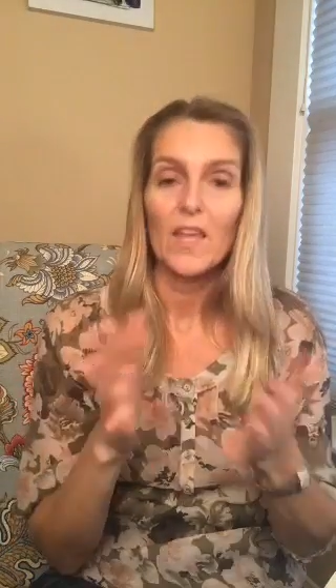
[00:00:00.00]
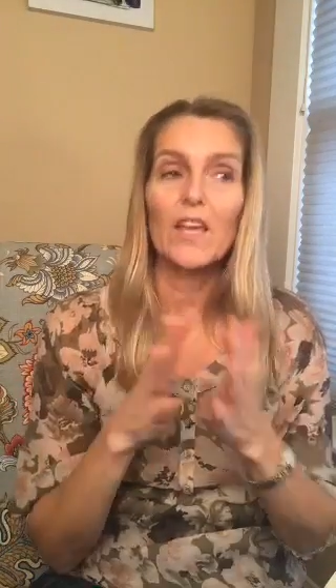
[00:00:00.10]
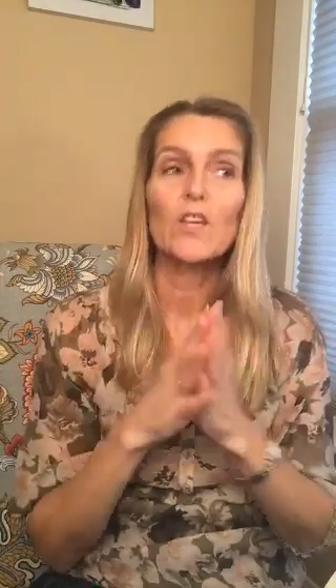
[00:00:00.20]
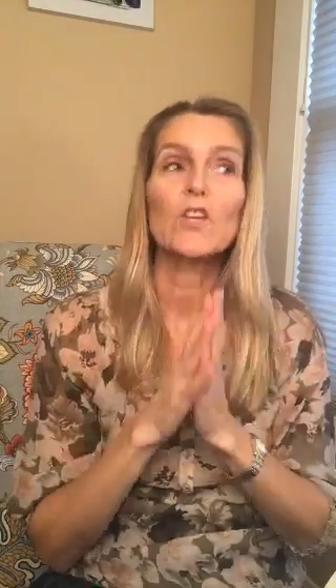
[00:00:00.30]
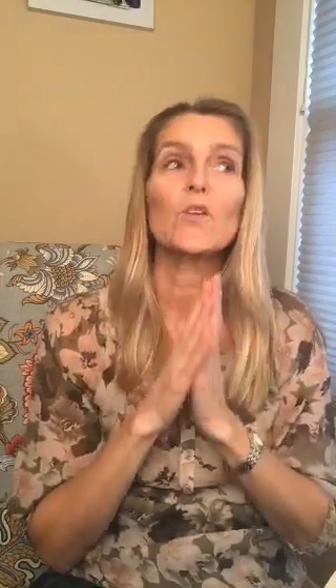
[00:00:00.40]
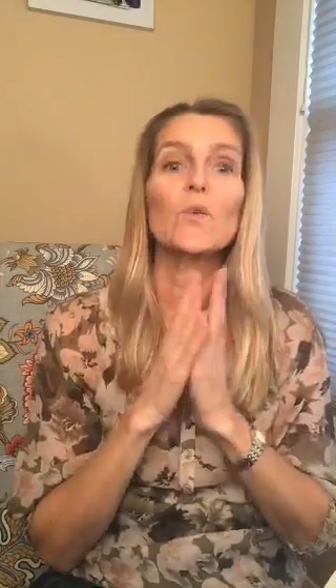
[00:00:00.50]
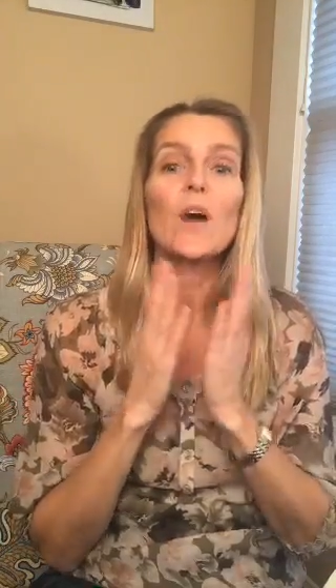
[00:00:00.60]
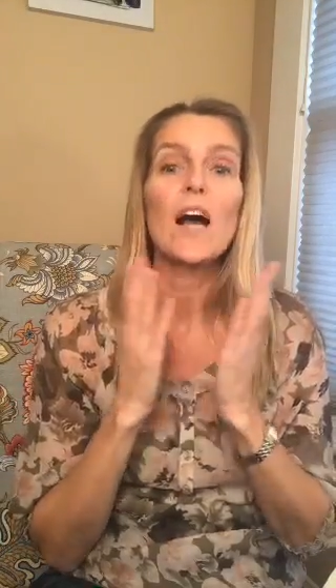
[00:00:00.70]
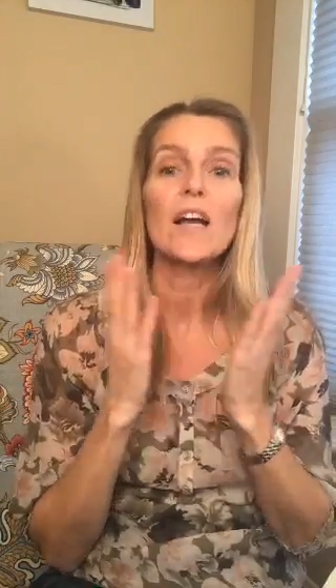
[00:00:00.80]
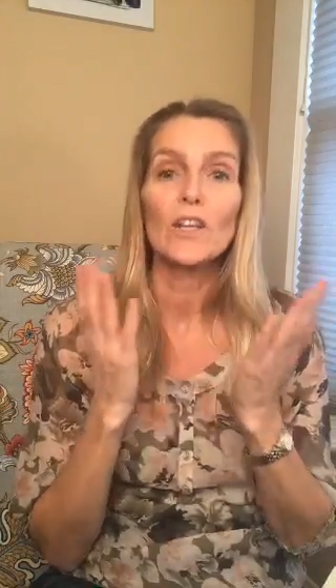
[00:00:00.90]
Thank you.
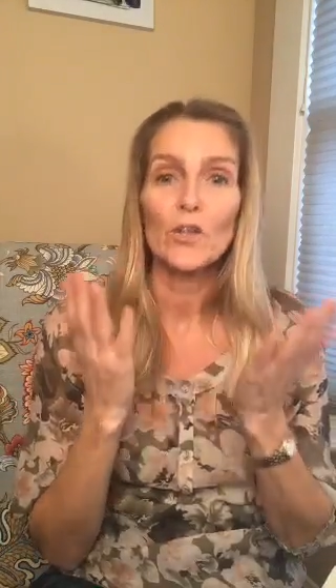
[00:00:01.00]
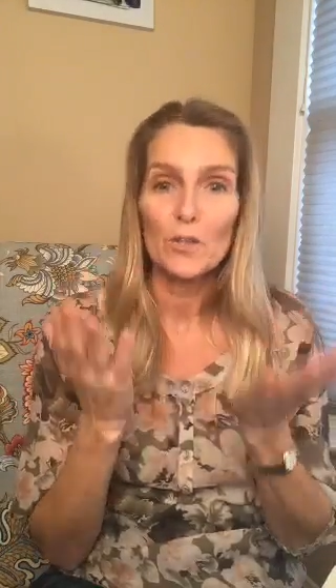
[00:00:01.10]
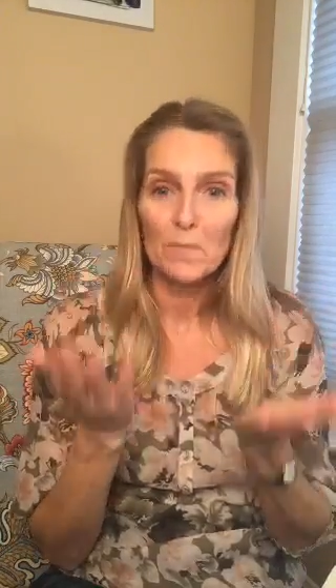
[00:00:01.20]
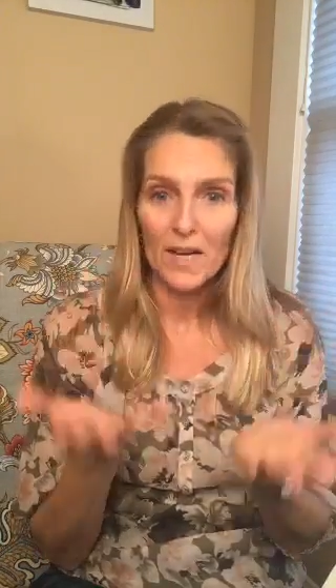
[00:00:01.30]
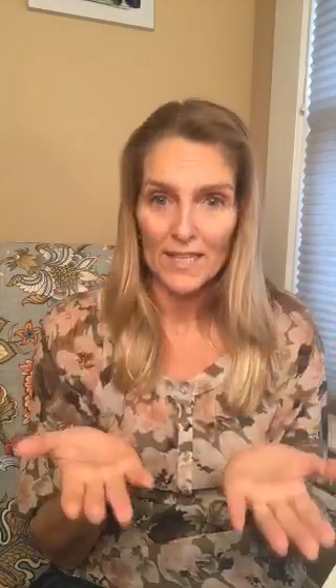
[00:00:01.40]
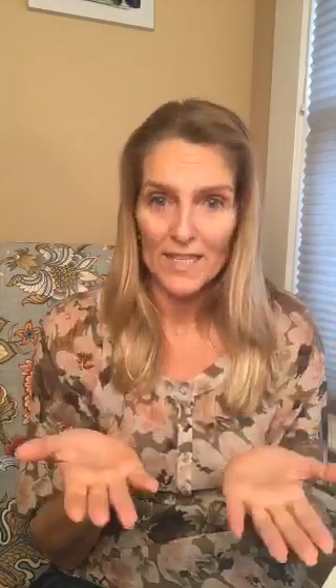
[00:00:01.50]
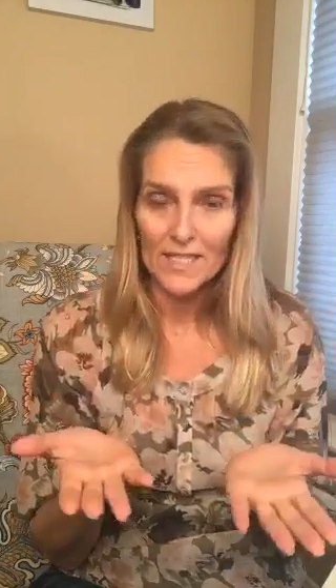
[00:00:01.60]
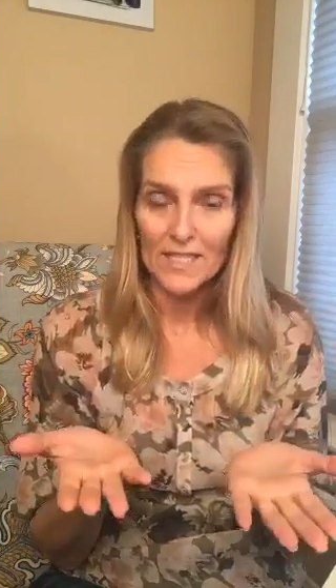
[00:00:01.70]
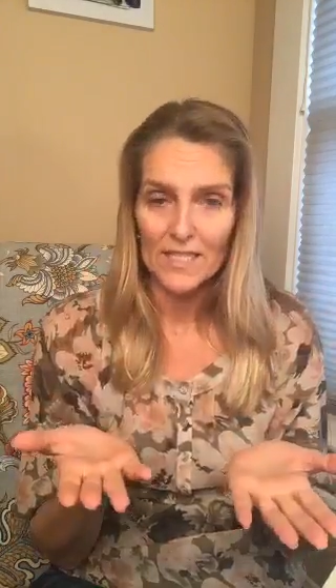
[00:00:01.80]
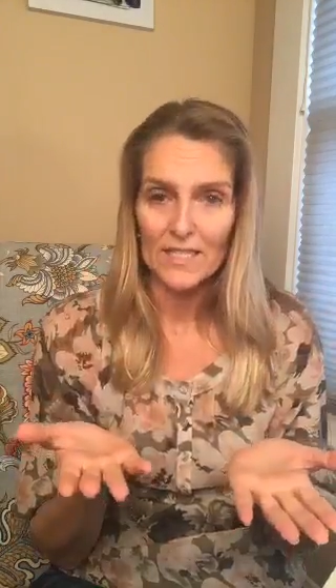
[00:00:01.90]
I learned my
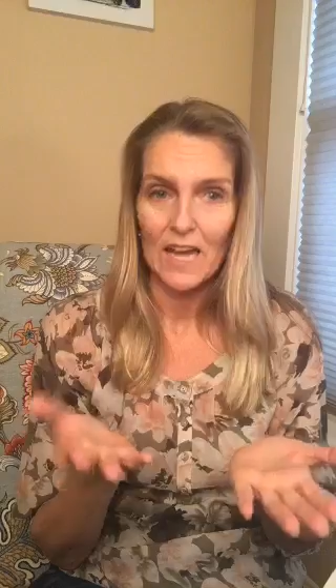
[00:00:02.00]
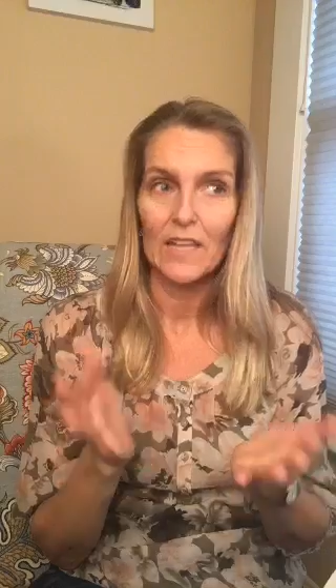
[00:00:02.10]
lesson.